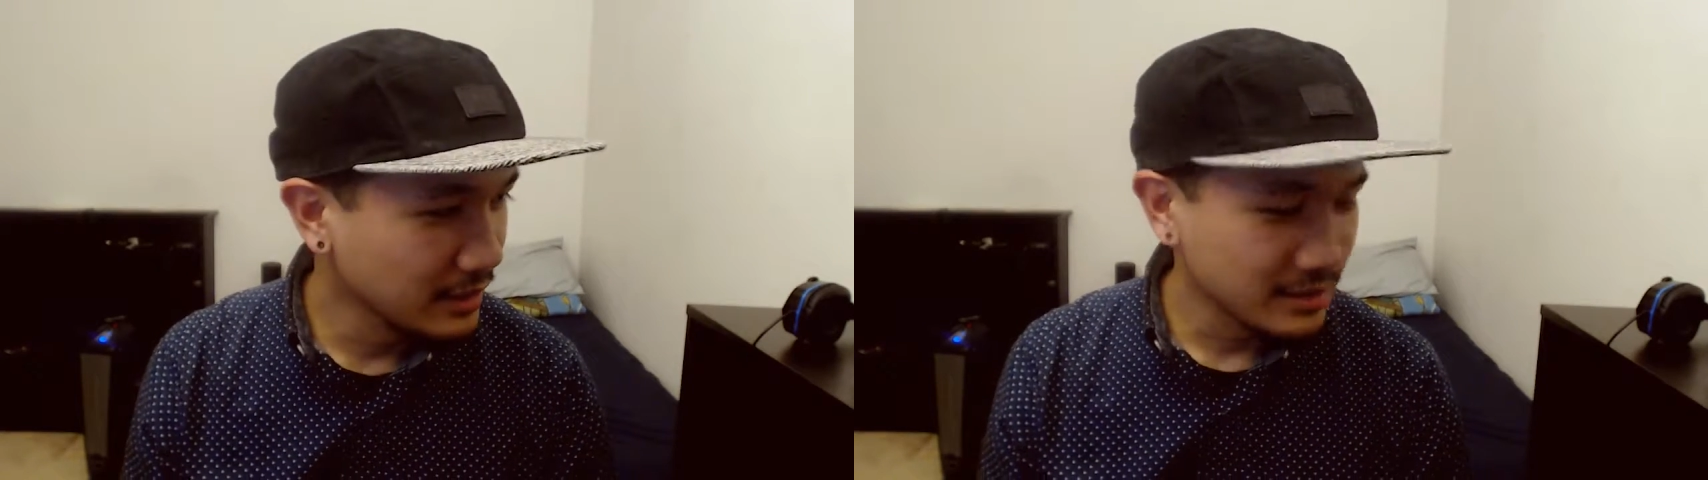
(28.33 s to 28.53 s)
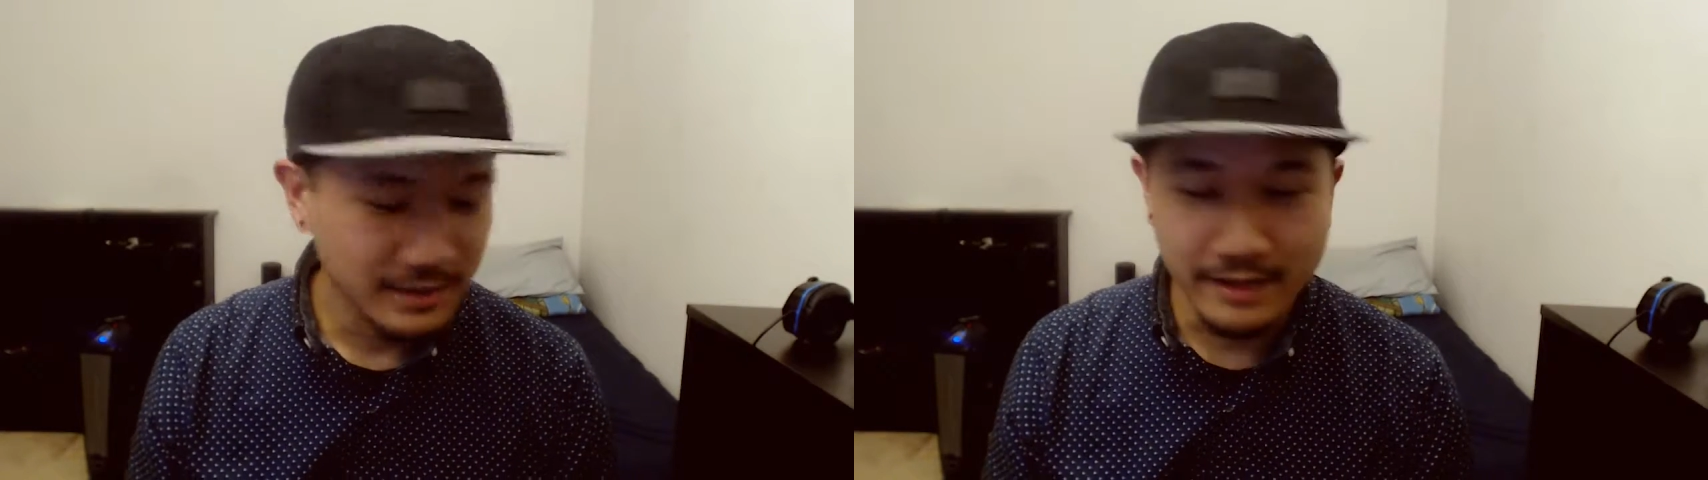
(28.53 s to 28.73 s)

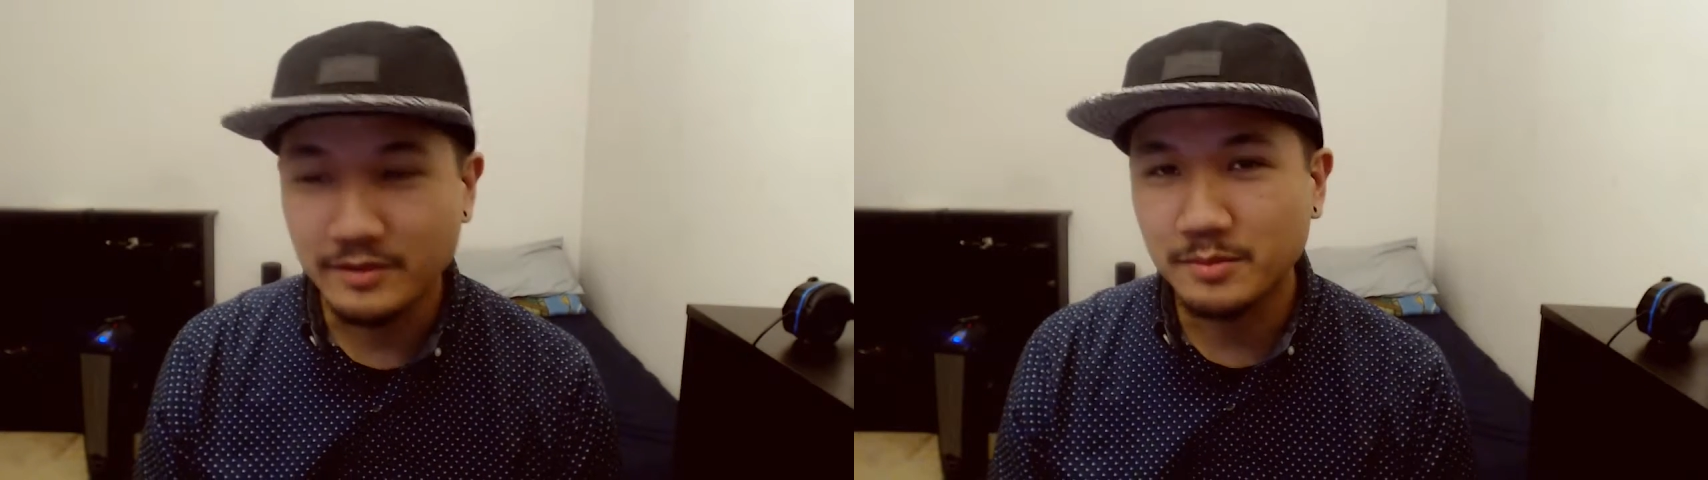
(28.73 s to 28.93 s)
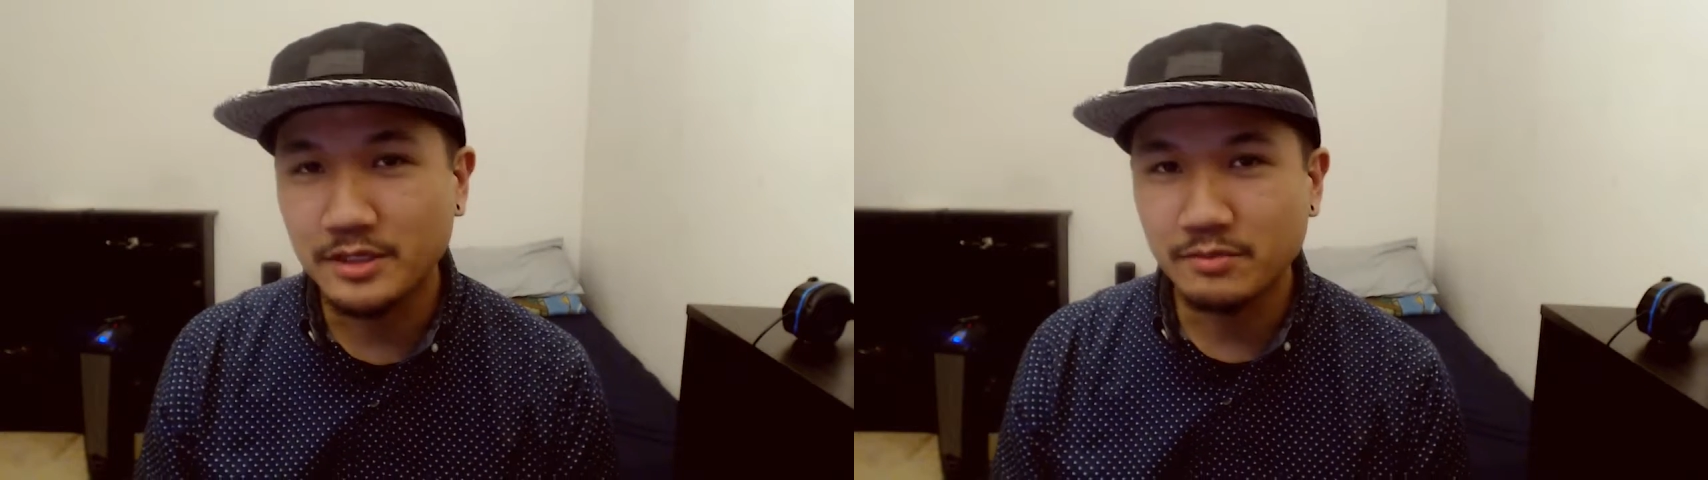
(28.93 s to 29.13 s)

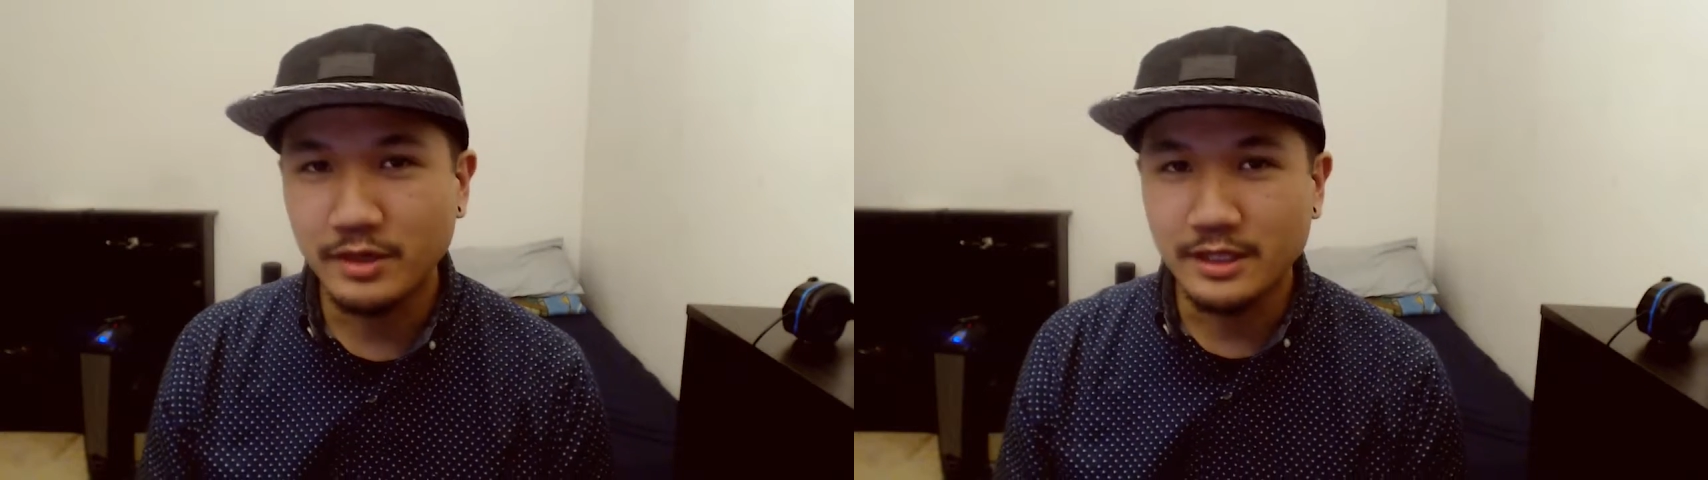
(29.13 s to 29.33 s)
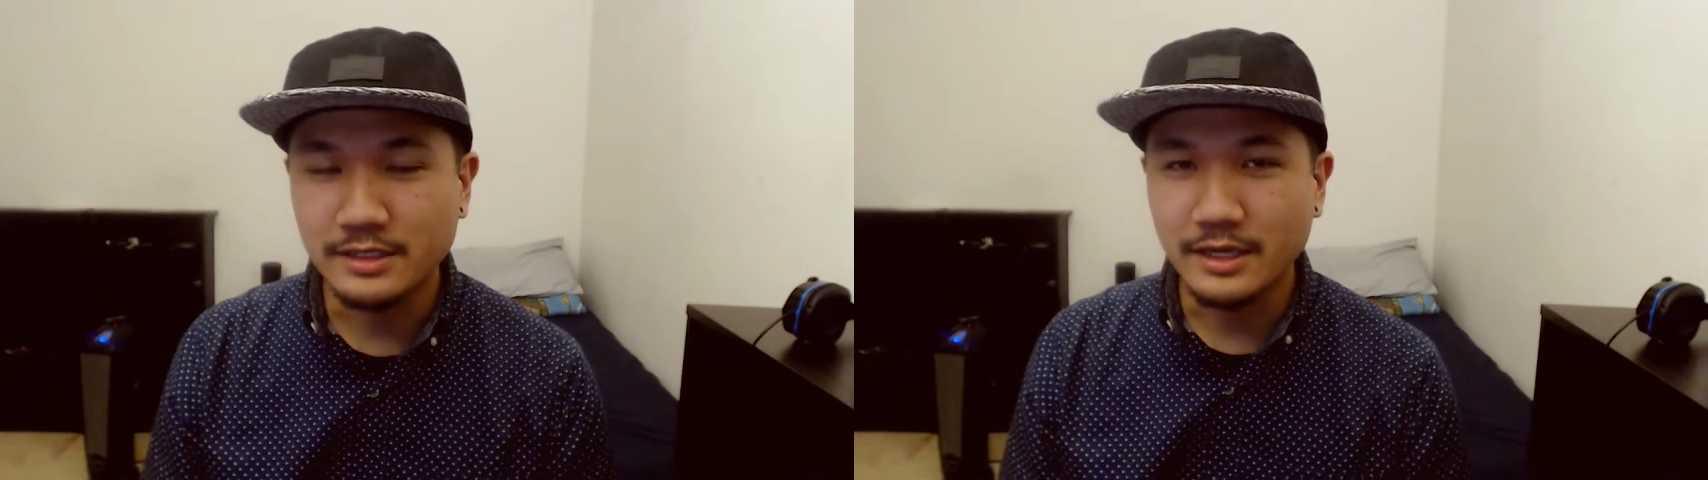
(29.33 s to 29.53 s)
save as much
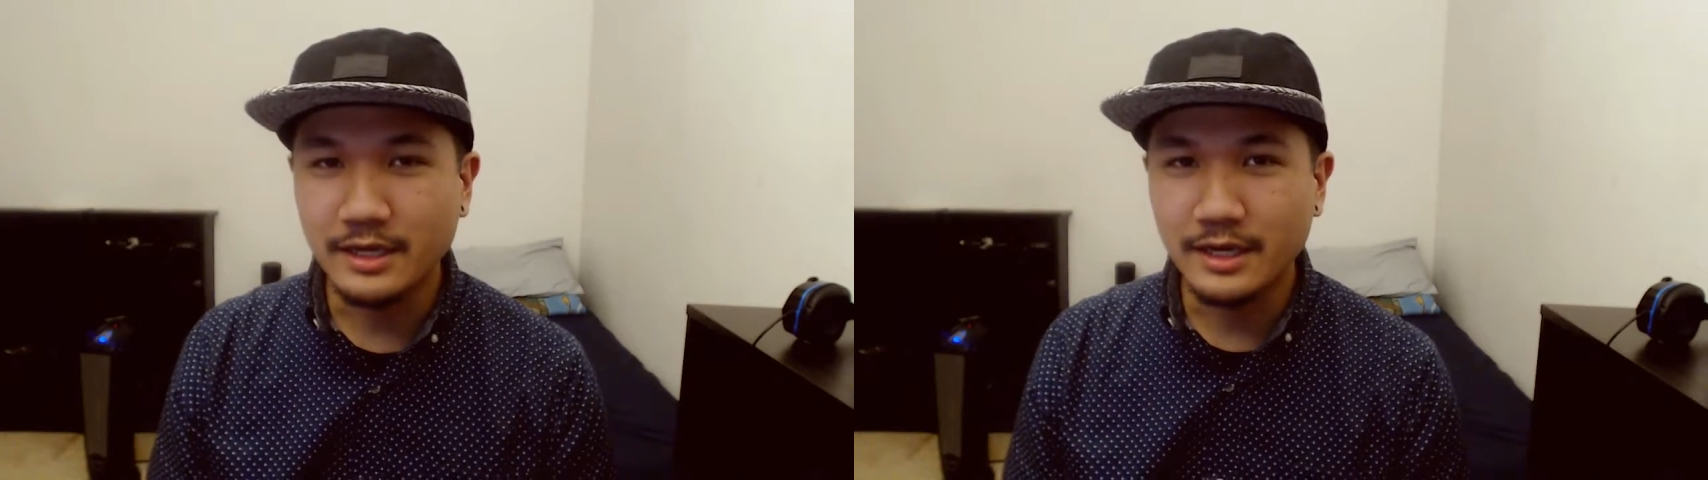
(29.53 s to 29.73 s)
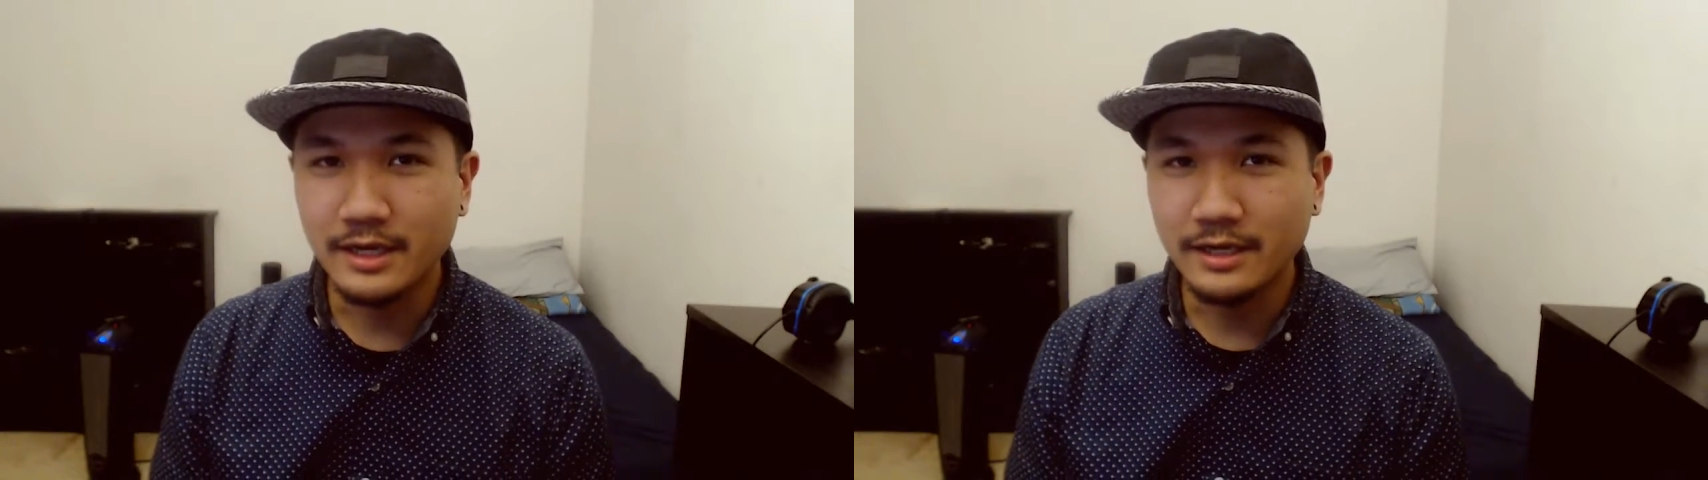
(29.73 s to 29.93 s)
money as I
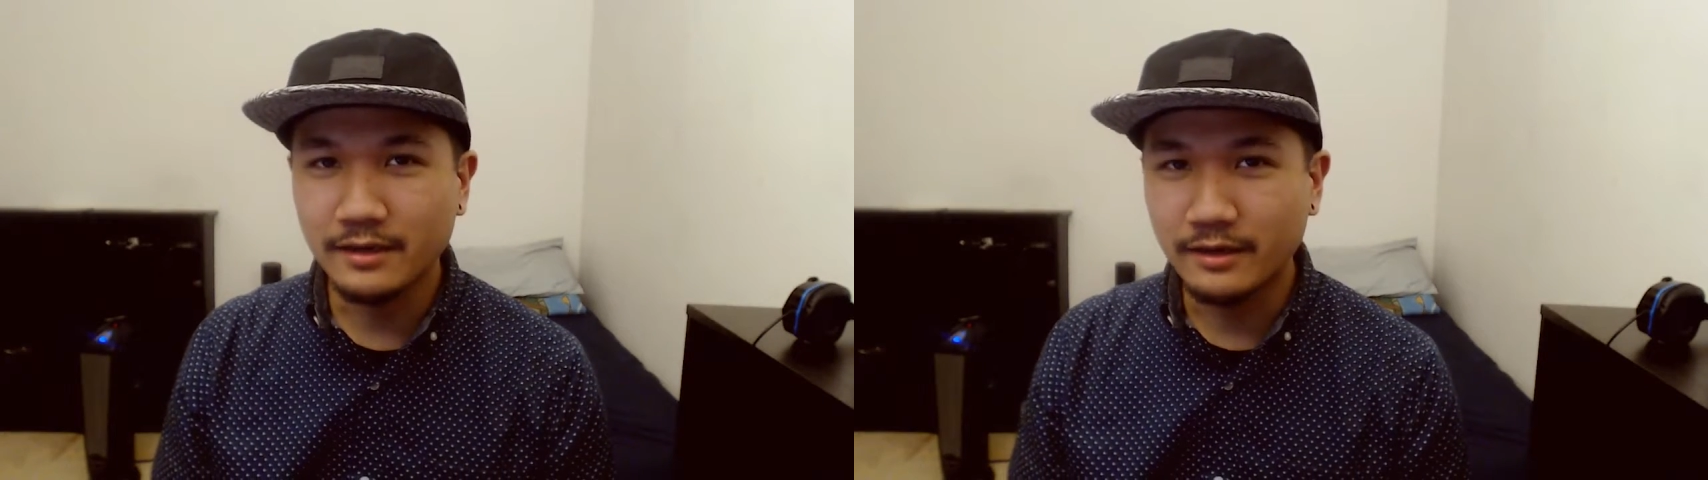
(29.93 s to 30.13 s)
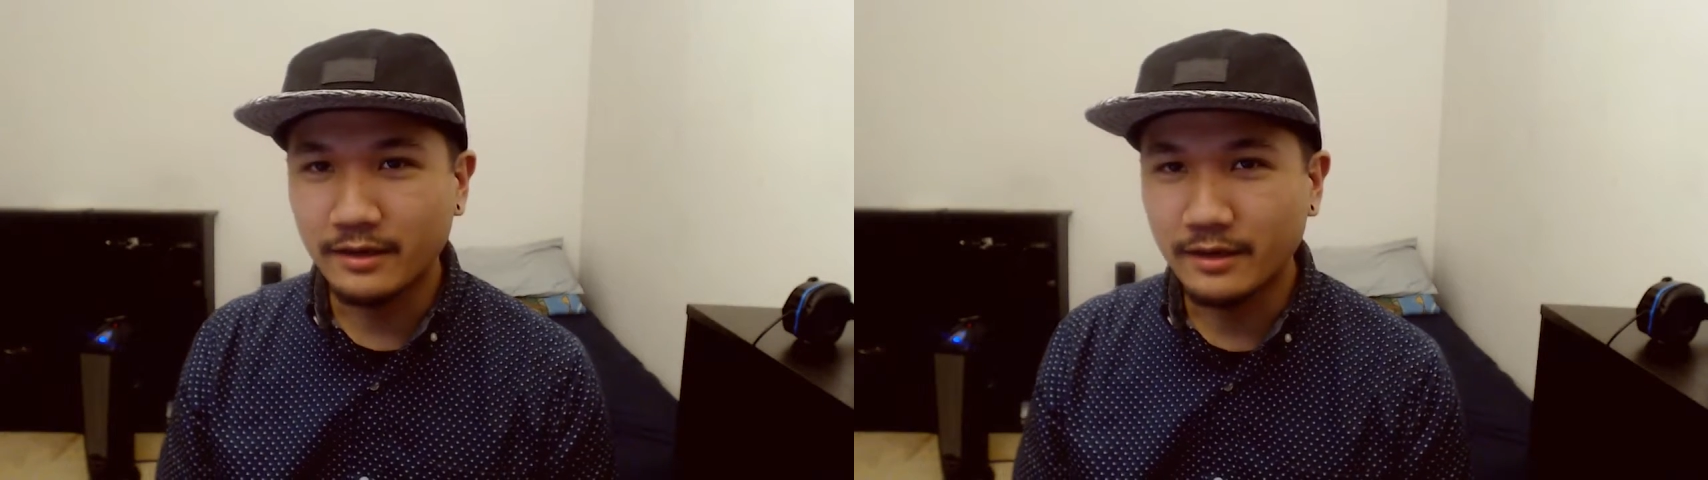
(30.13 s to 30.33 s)
can.